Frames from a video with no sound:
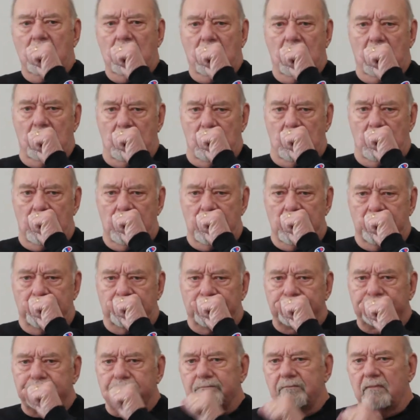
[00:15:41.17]

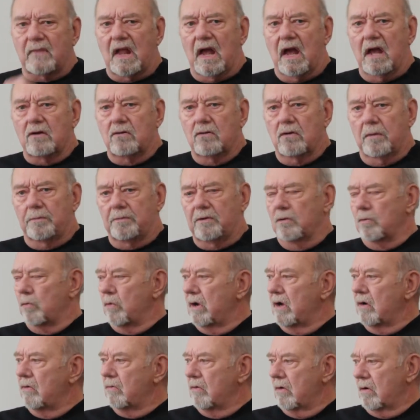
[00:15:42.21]
I grew up in a
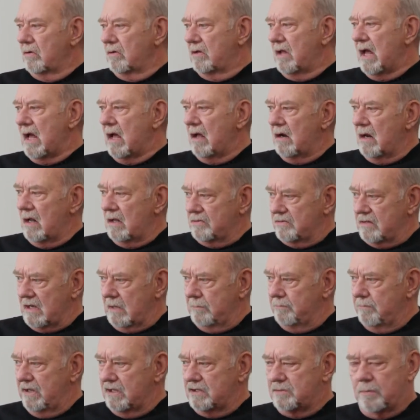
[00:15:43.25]
railroad town
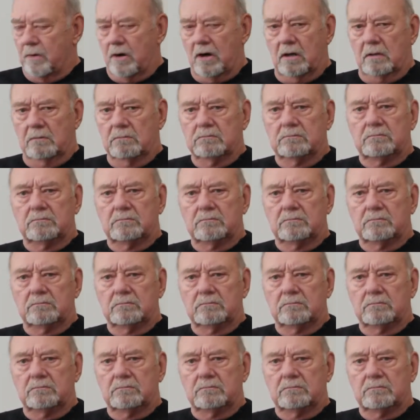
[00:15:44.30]
outside Pittsburgh.